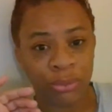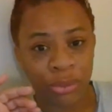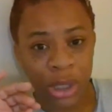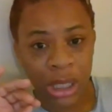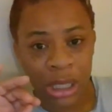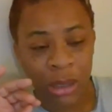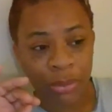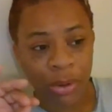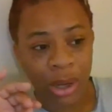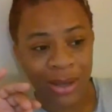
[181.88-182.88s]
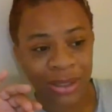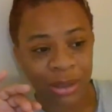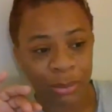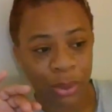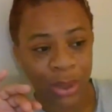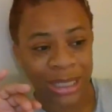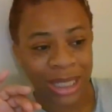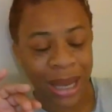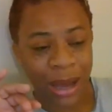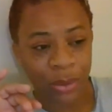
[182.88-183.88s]
really brought out some points
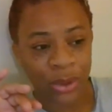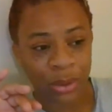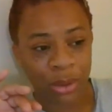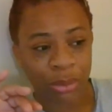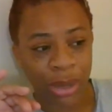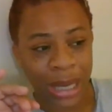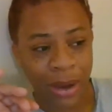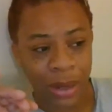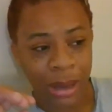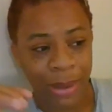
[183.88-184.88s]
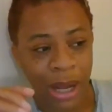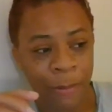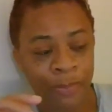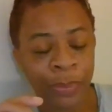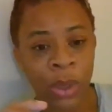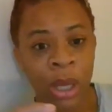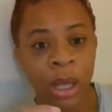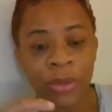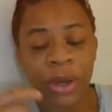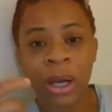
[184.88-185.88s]
that I was going to bring out about
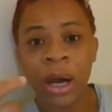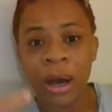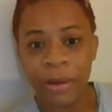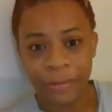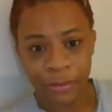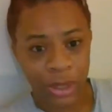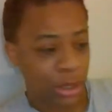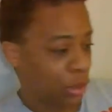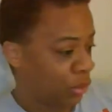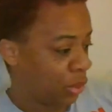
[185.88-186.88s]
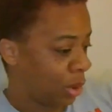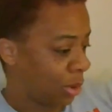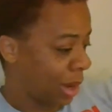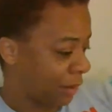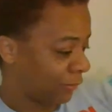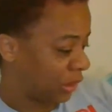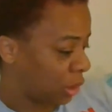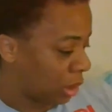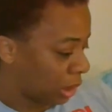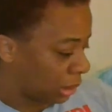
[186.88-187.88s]
the covering. And you know, I've
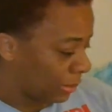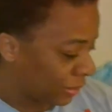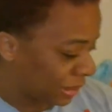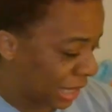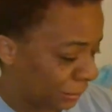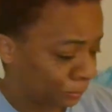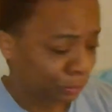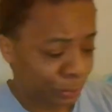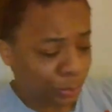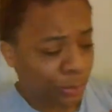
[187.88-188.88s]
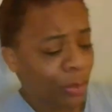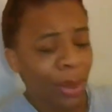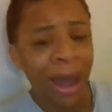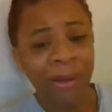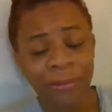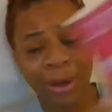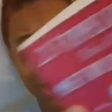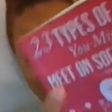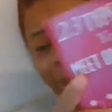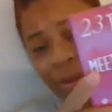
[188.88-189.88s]
talked about that. I've
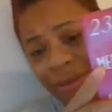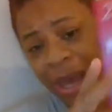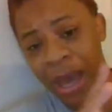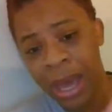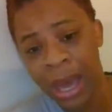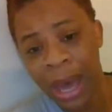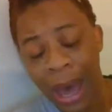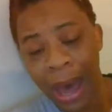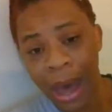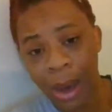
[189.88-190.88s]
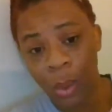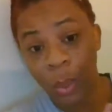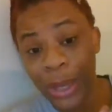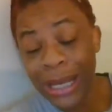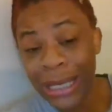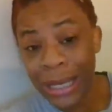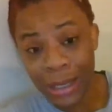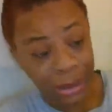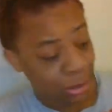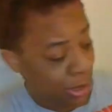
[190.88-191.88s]
written about that. How we
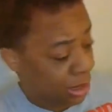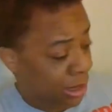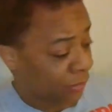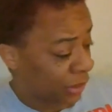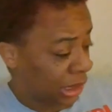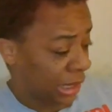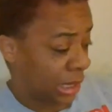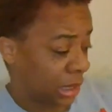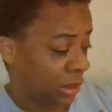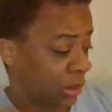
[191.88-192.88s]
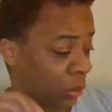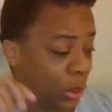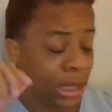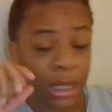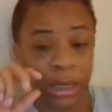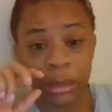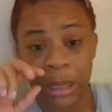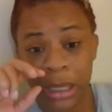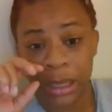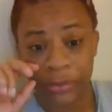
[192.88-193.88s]
need to be covered, ladies. We need to
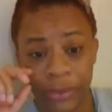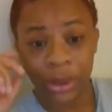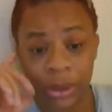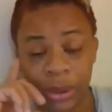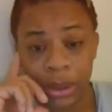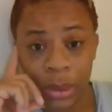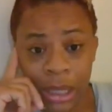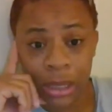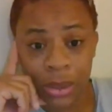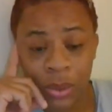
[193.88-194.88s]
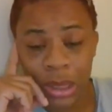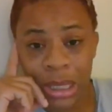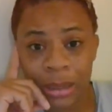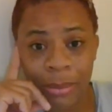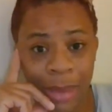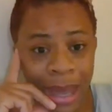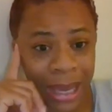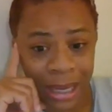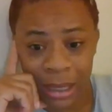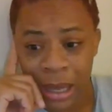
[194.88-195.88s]
be covered. Okay, you need a
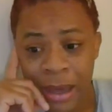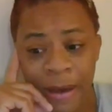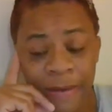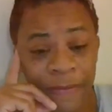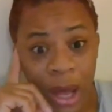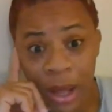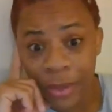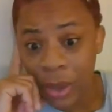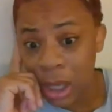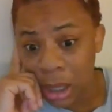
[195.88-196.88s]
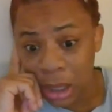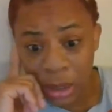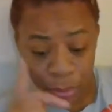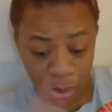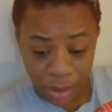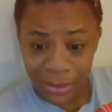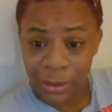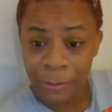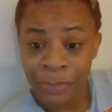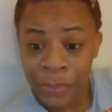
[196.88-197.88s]
man, father, uncle,
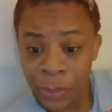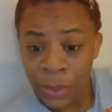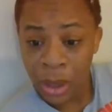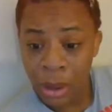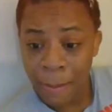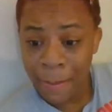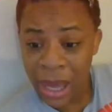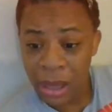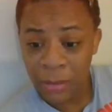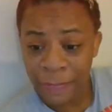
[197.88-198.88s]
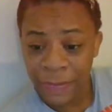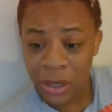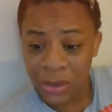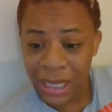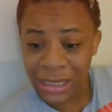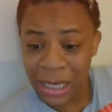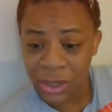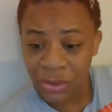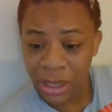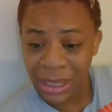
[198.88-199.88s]
brother. A male figure that's
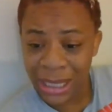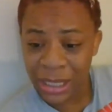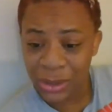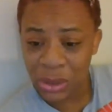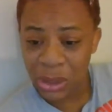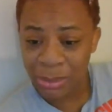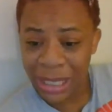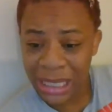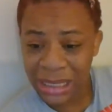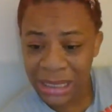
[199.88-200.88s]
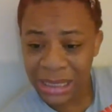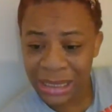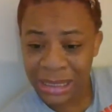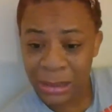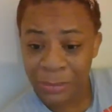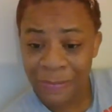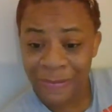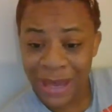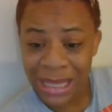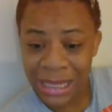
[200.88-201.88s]
not trying to get into your panties to
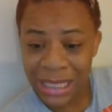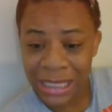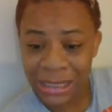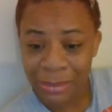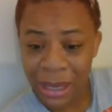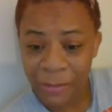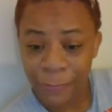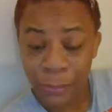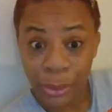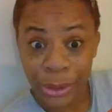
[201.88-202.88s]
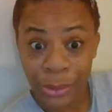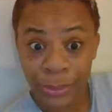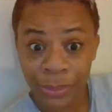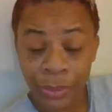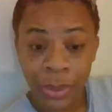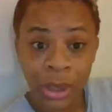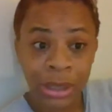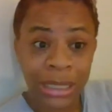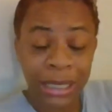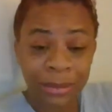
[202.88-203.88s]
vet these men for you.
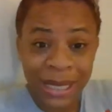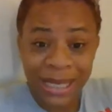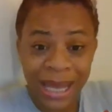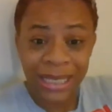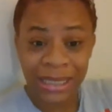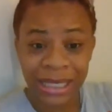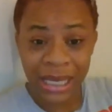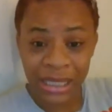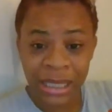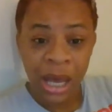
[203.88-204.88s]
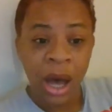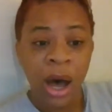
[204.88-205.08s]
Because, as my daddy says,